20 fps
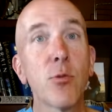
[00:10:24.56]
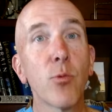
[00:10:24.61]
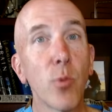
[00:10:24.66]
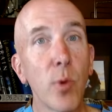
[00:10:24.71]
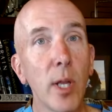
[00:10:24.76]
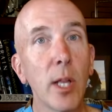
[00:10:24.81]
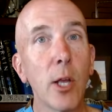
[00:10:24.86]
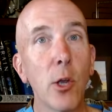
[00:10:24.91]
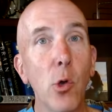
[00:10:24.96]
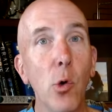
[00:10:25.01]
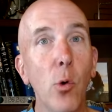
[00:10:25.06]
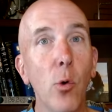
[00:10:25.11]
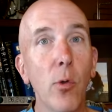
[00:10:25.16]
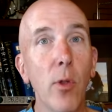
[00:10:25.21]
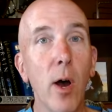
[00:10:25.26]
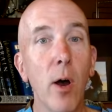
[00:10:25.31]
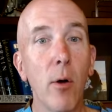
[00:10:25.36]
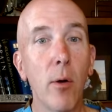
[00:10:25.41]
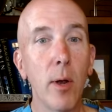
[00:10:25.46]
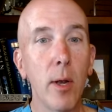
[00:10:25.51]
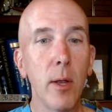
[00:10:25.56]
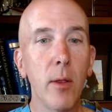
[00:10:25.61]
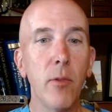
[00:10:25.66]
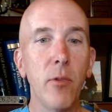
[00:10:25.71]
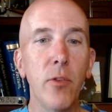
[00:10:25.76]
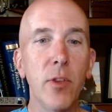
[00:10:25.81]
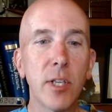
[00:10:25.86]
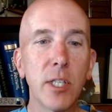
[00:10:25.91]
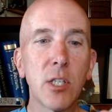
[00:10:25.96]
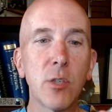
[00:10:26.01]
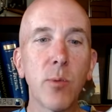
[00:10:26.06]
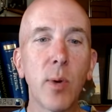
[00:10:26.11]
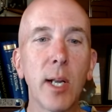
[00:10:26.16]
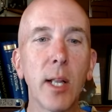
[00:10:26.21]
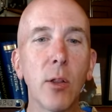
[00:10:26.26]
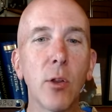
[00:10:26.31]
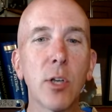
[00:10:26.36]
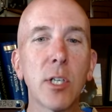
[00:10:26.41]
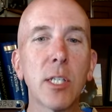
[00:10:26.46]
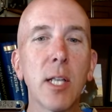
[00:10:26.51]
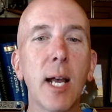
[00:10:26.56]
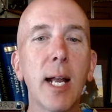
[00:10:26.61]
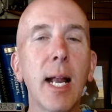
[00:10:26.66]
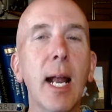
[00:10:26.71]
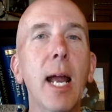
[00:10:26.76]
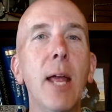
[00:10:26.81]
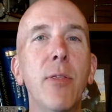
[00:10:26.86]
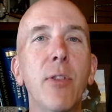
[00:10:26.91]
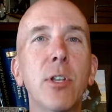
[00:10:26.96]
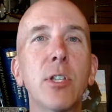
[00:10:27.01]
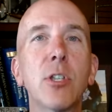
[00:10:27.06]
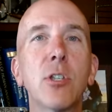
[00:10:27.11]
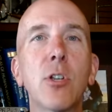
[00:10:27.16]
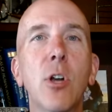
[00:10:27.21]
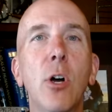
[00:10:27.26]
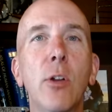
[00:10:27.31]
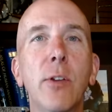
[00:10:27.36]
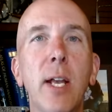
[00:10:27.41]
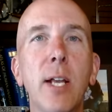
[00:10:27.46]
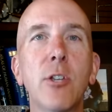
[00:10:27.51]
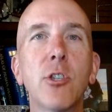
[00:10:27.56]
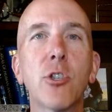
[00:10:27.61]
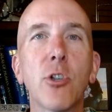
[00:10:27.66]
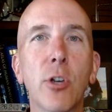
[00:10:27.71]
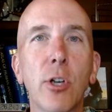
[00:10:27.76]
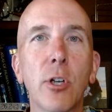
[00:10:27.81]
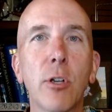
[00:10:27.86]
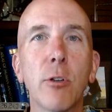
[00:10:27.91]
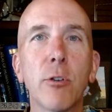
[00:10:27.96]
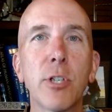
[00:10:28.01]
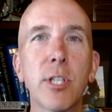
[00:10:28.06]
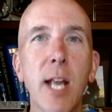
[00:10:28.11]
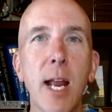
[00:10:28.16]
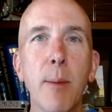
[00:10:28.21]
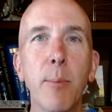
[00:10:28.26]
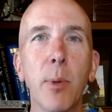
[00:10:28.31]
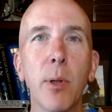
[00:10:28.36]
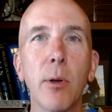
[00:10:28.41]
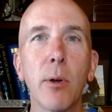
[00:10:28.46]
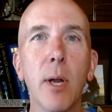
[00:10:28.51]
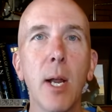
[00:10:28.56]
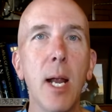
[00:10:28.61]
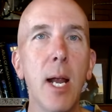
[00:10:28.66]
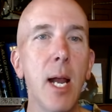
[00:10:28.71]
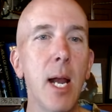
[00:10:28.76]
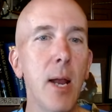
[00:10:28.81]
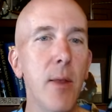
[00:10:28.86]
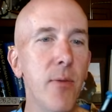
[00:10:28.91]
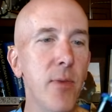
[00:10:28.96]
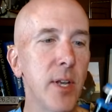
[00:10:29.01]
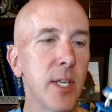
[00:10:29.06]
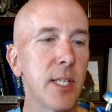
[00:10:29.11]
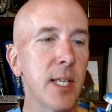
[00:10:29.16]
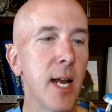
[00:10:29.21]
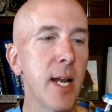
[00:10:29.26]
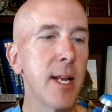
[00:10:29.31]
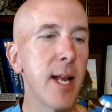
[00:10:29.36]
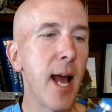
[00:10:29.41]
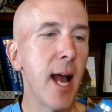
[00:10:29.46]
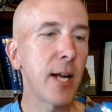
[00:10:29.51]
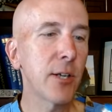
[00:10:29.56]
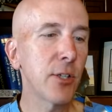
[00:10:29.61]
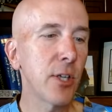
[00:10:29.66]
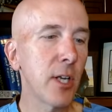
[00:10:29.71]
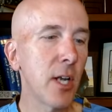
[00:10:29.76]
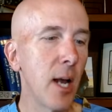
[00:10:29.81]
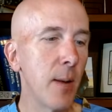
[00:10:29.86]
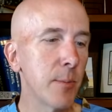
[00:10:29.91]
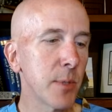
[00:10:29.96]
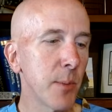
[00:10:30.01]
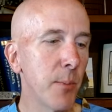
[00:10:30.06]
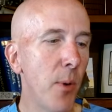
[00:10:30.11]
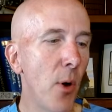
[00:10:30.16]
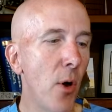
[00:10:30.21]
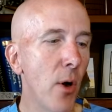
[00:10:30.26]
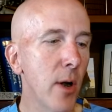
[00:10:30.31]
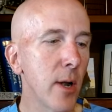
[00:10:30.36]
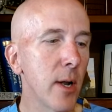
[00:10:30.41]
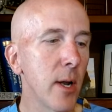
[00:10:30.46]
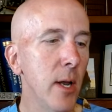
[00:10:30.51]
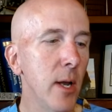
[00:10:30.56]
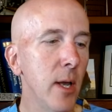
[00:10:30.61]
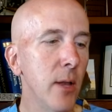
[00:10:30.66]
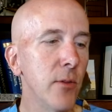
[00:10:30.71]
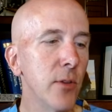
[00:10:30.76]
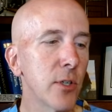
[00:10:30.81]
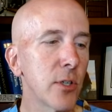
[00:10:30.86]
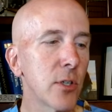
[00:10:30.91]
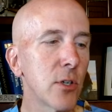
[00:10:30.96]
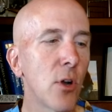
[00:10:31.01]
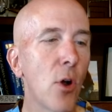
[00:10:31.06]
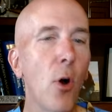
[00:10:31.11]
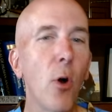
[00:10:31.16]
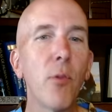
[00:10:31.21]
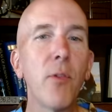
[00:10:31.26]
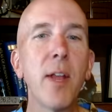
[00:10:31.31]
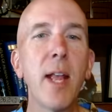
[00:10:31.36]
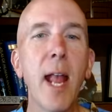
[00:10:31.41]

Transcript: really cool though. This is what it looks like, and this is called a circular stapler. And this end actually comes apart. This is called the